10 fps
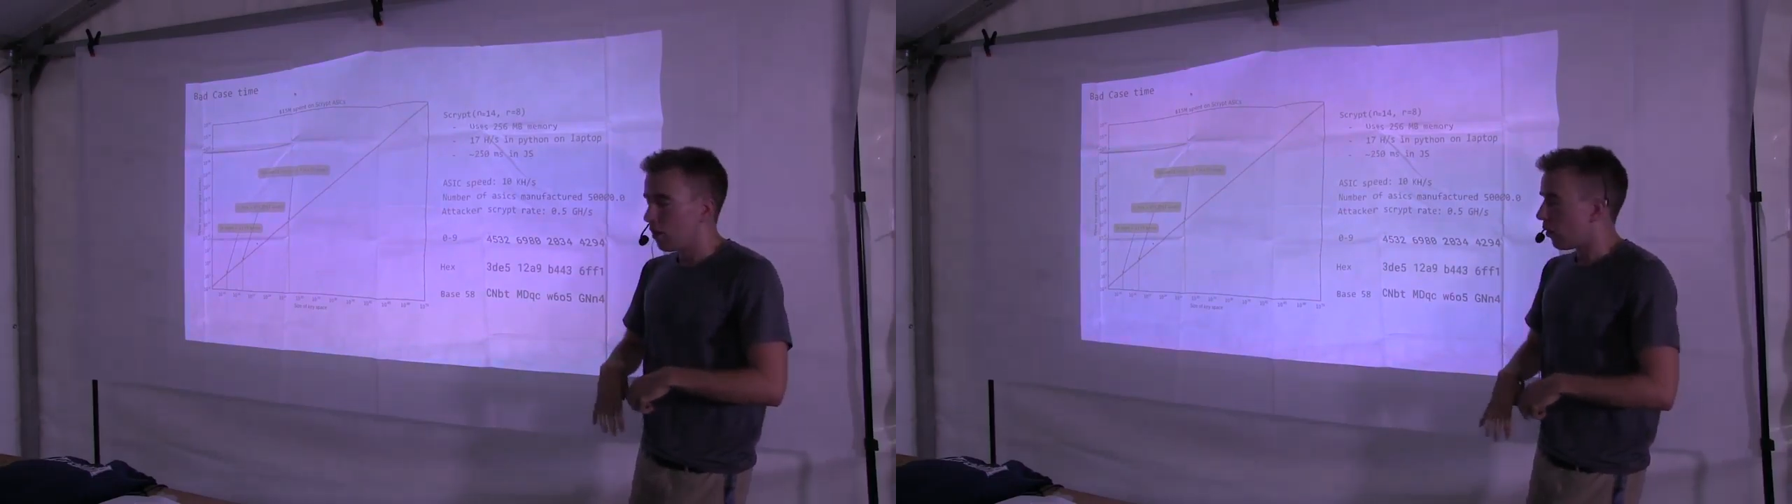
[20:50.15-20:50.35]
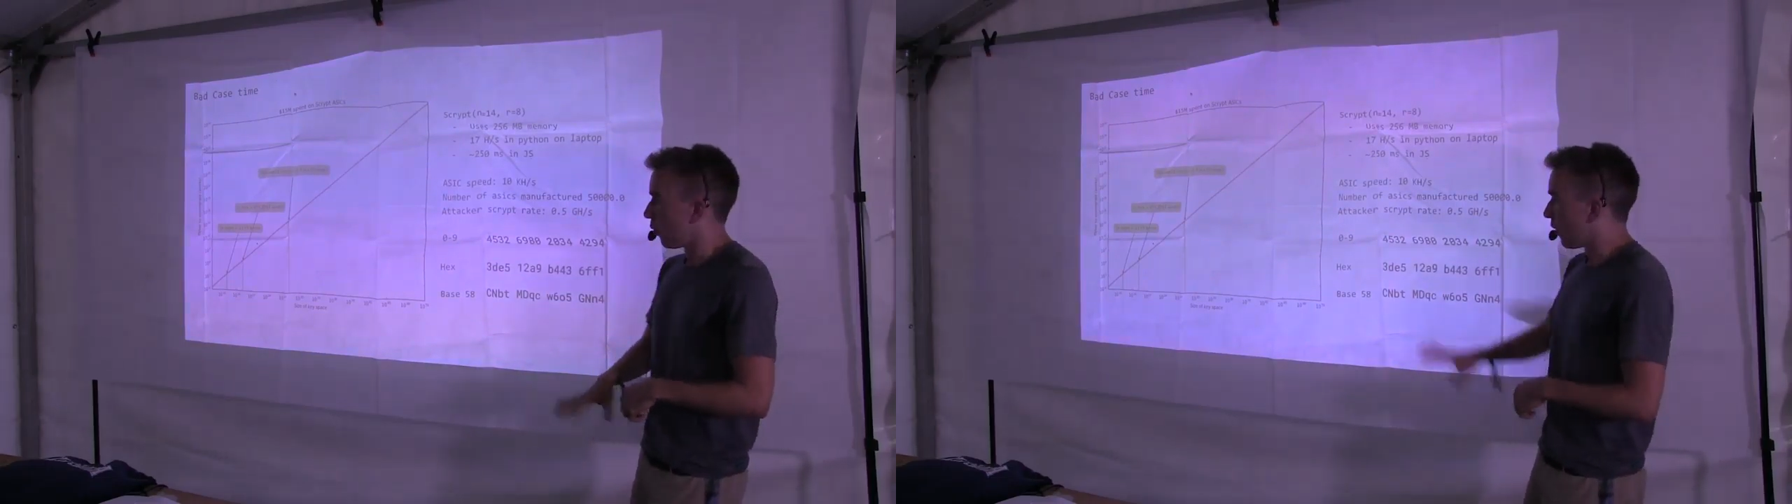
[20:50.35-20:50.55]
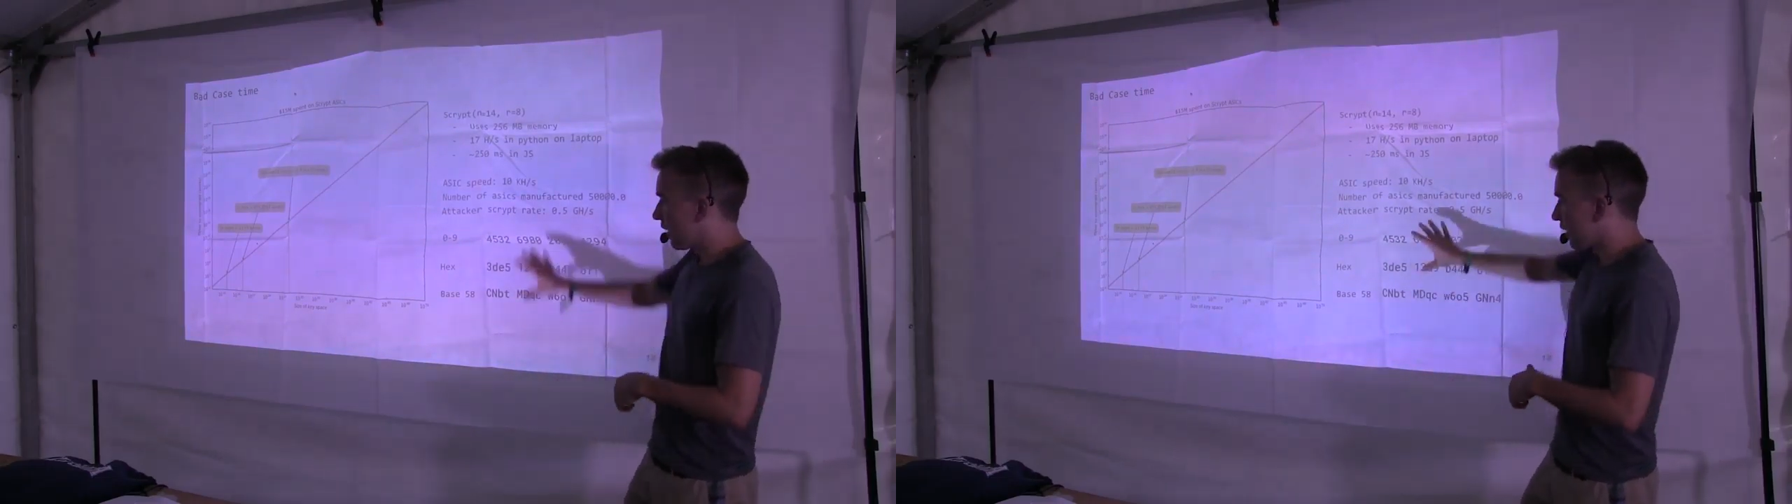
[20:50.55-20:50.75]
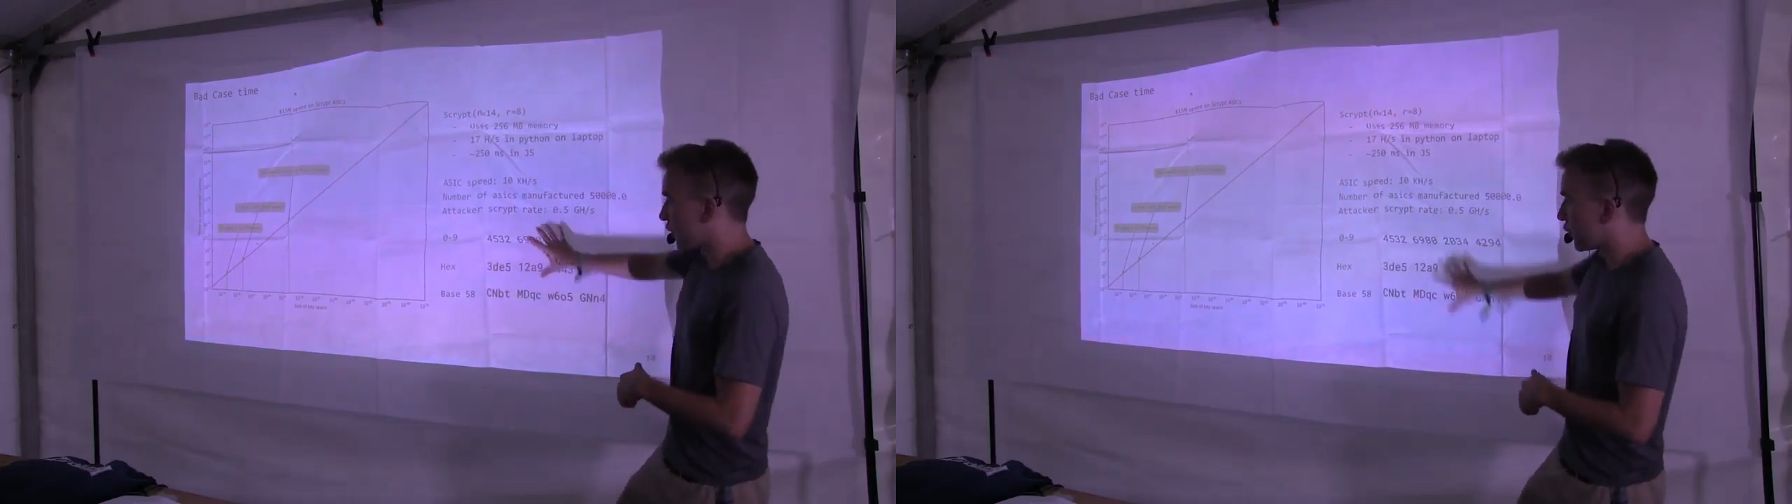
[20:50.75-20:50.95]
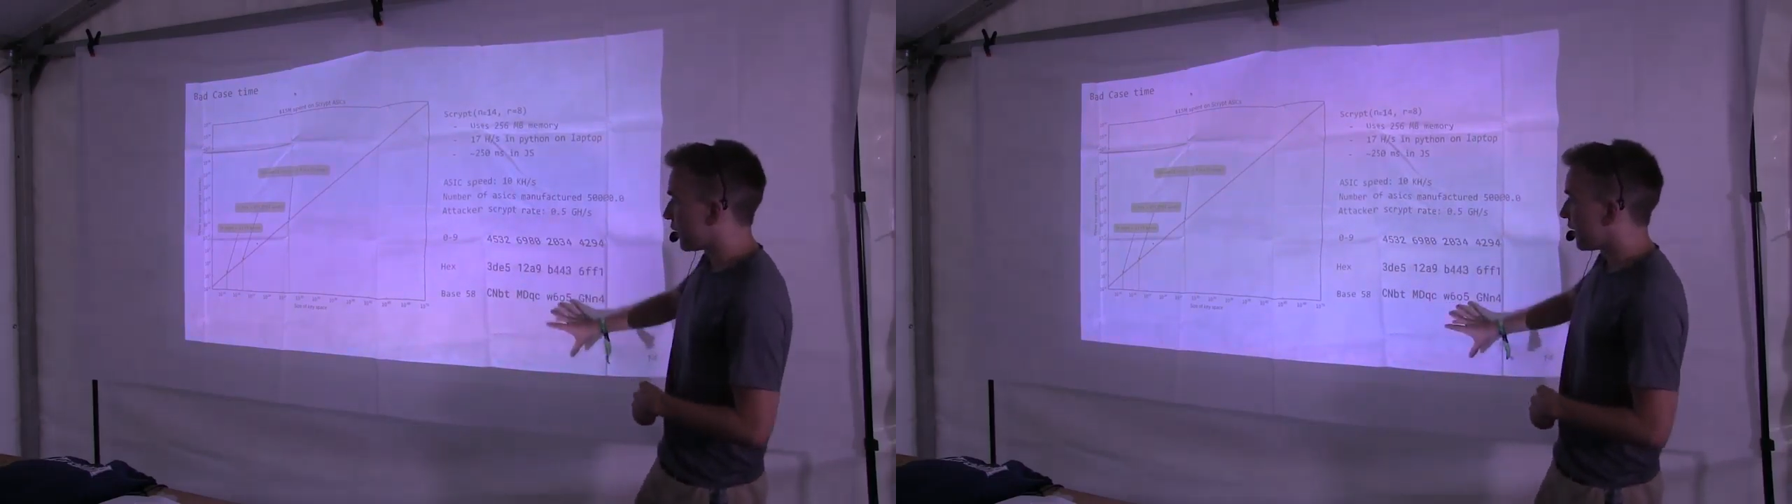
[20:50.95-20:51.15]
what a
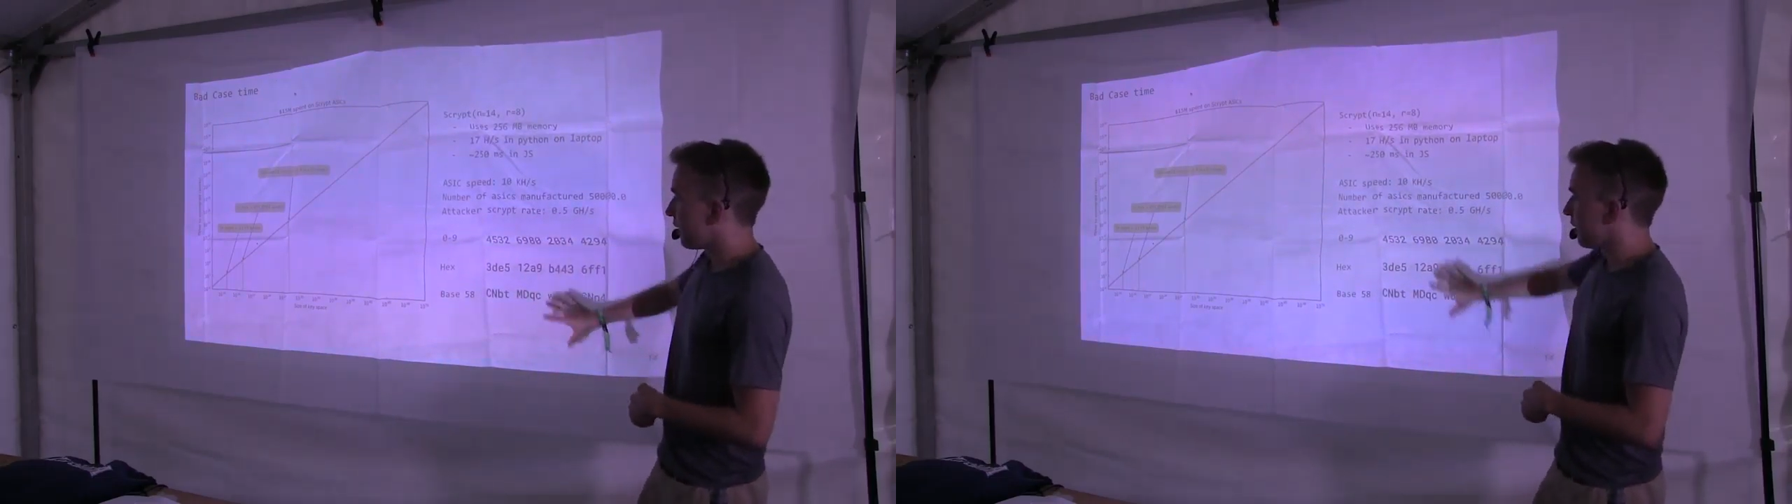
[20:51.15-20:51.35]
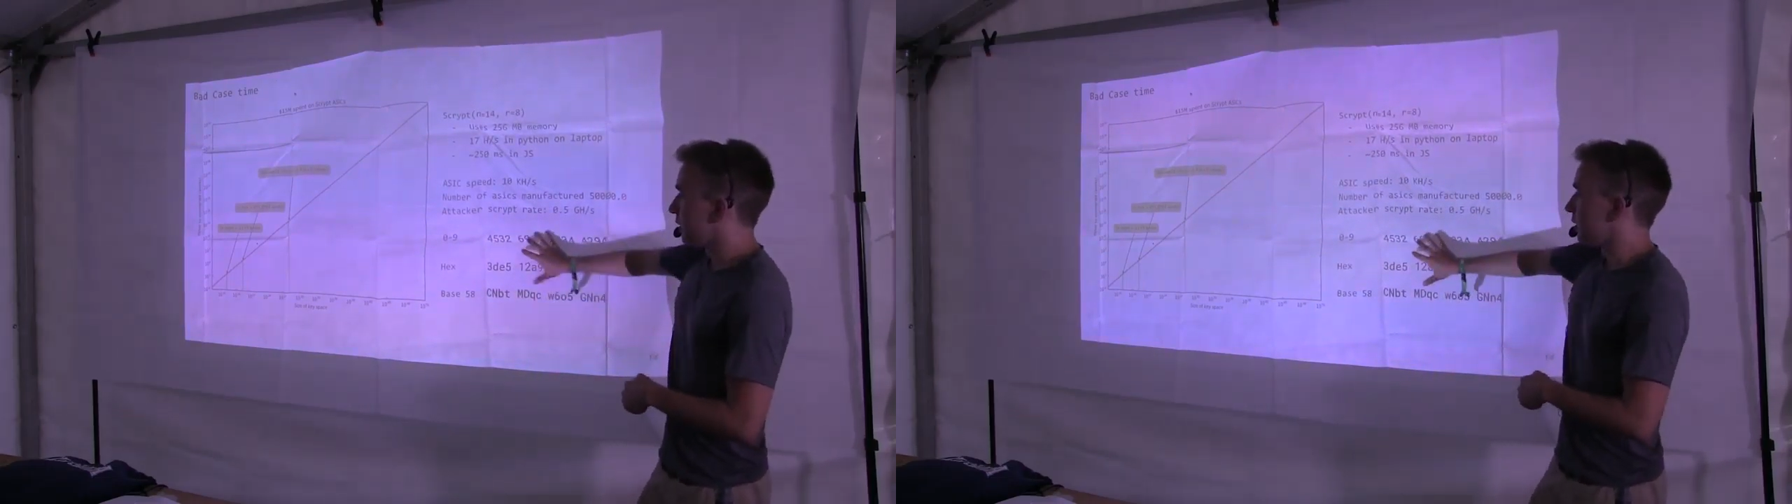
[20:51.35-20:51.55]
good,